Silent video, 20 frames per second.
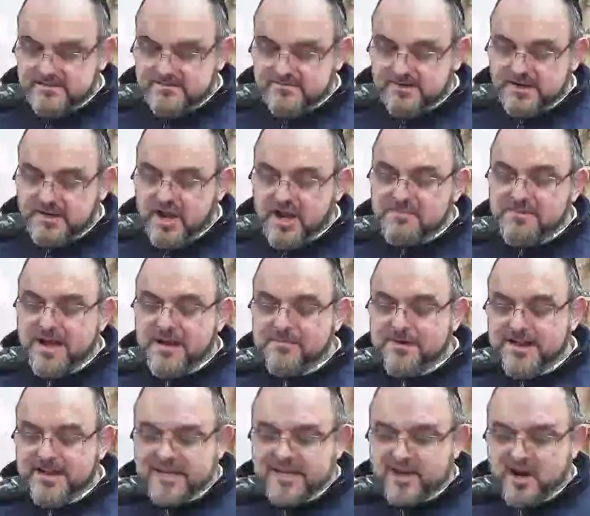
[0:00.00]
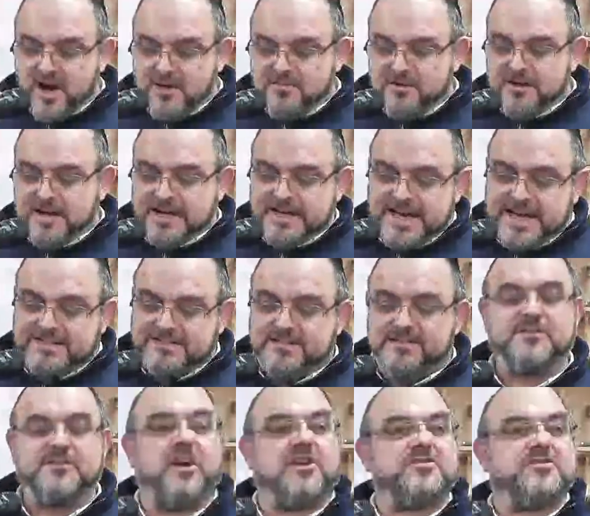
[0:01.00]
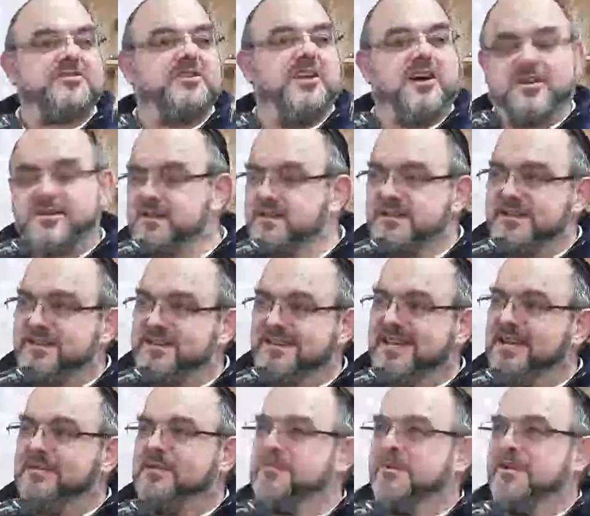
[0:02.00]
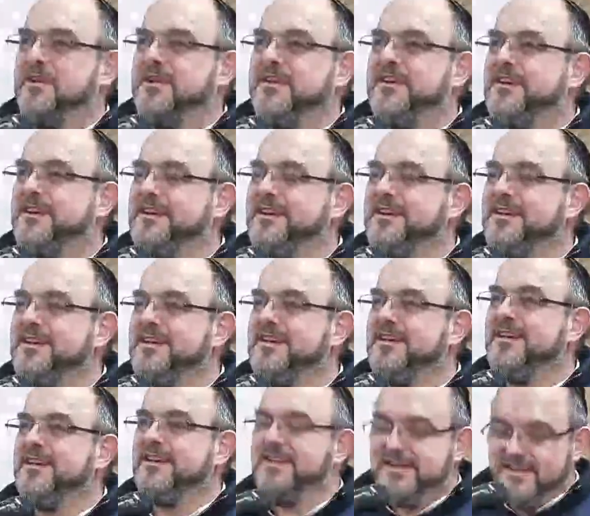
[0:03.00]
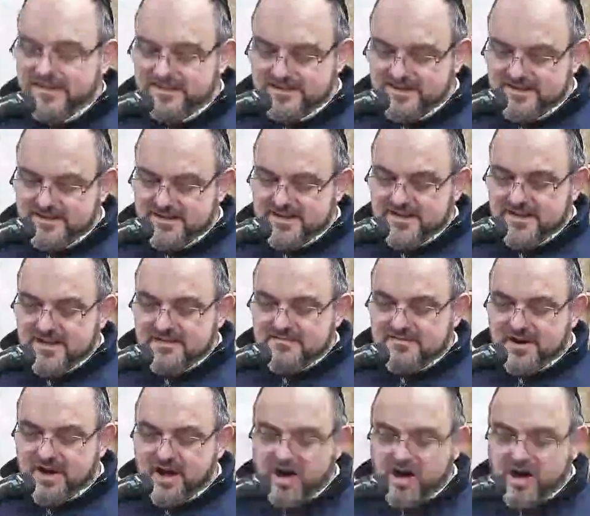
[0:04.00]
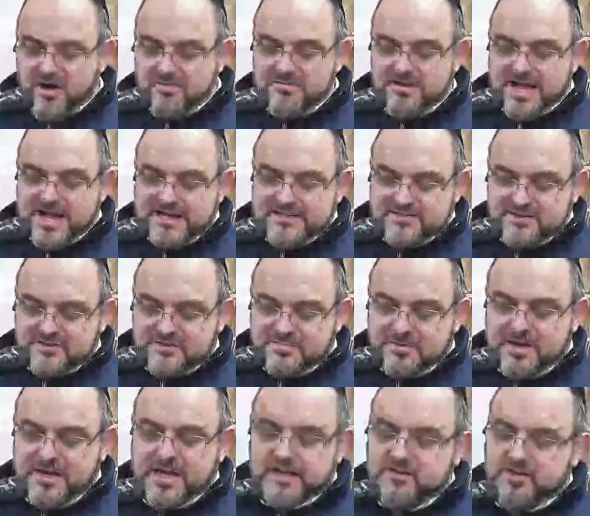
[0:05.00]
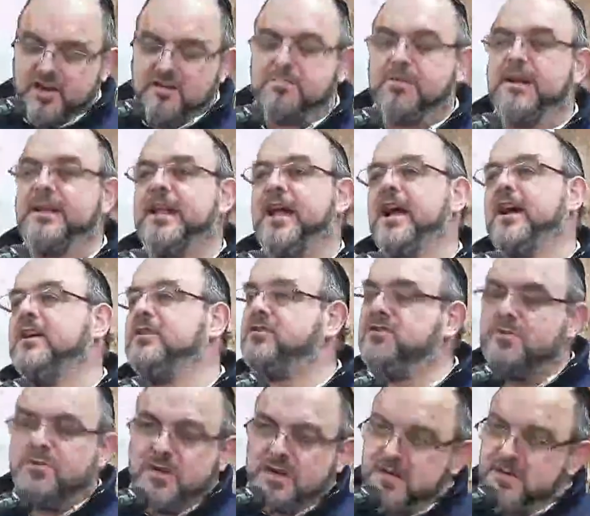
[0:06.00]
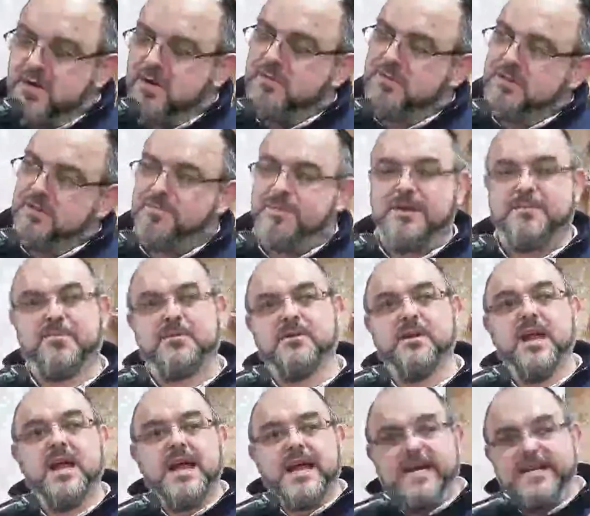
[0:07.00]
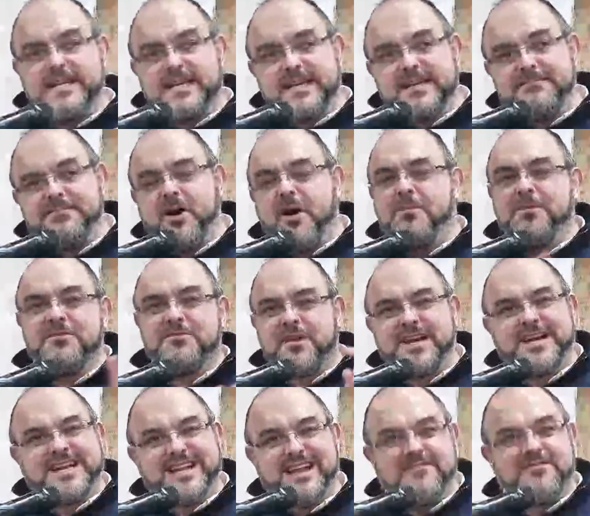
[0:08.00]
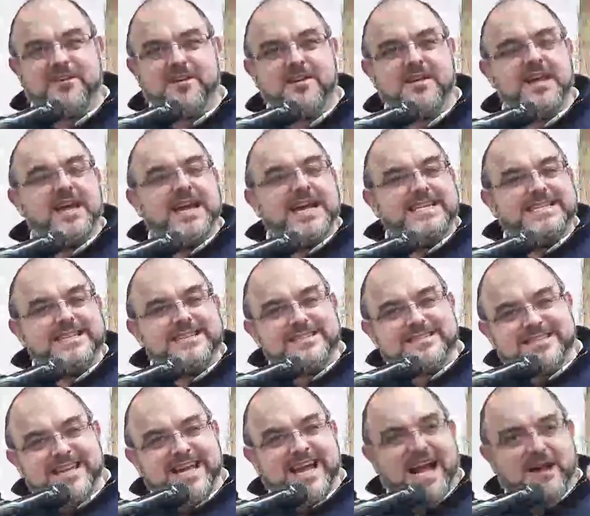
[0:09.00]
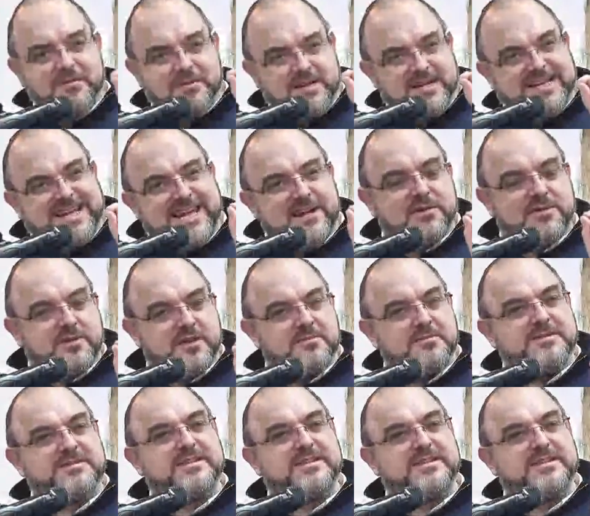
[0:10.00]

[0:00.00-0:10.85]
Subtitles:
Vayom HaMelech LaHaman, HaKesef Nosim Lach. Keep the money. V'ha'am la'asos b'ikatoi b'nechem. Do what you want with the people. Haman was very clever. He didn't say, I'm going to kill them.